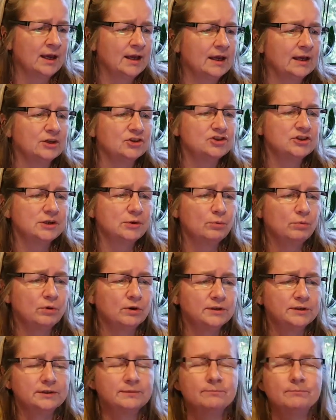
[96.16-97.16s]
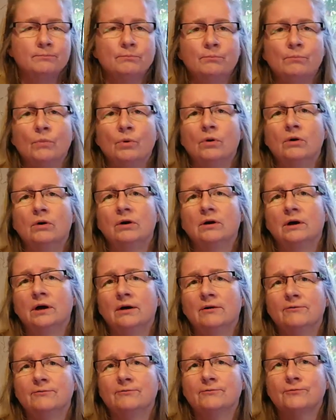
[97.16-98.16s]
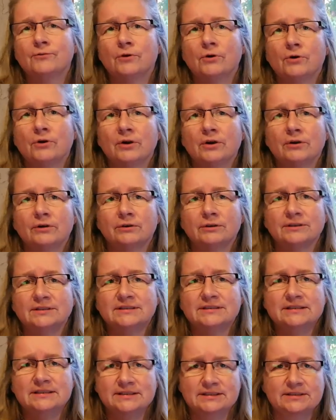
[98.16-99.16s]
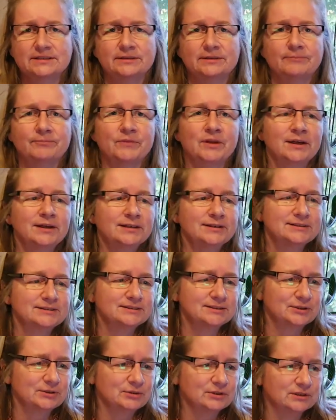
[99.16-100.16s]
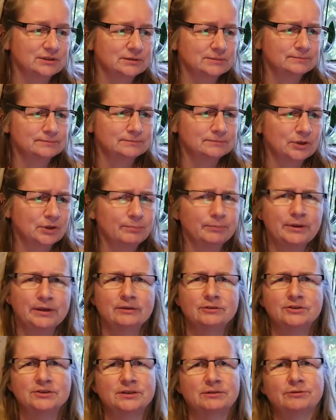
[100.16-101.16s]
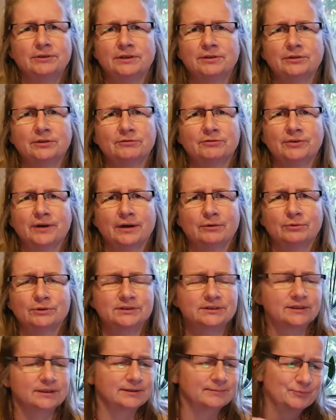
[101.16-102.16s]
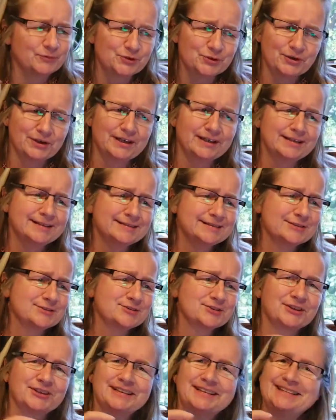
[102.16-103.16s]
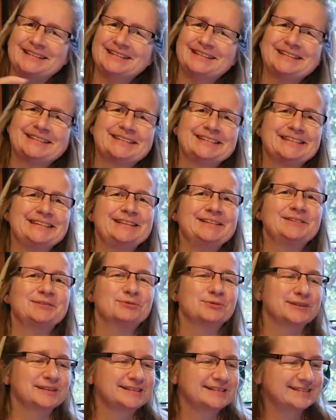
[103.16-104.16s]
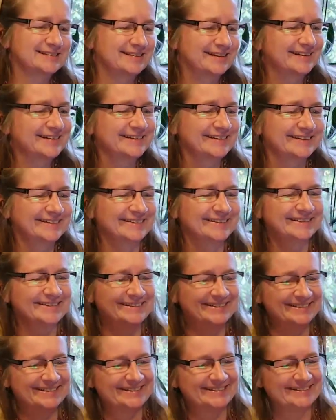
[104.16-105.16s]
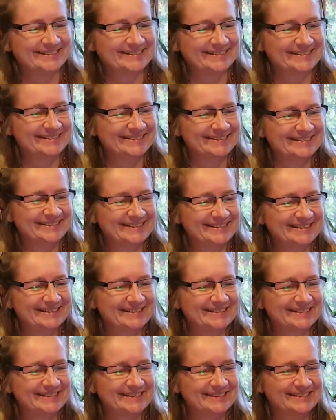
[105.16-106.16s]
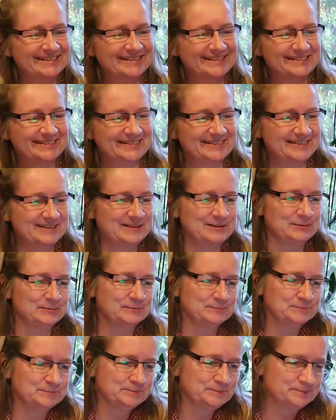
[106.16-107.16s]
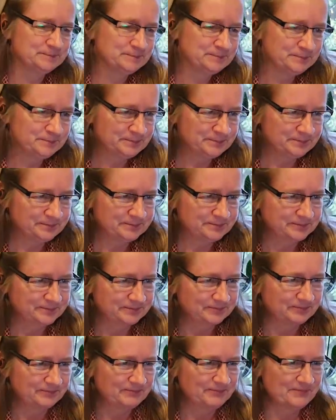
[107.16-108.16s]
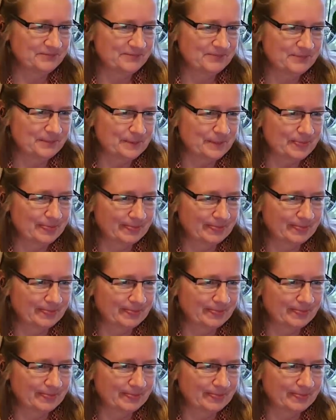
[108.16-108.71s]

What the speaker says: and she wanted more for her sister. So her parents are really not fine with that. So let us enjoy this scene with Kangana. People have to do what people have to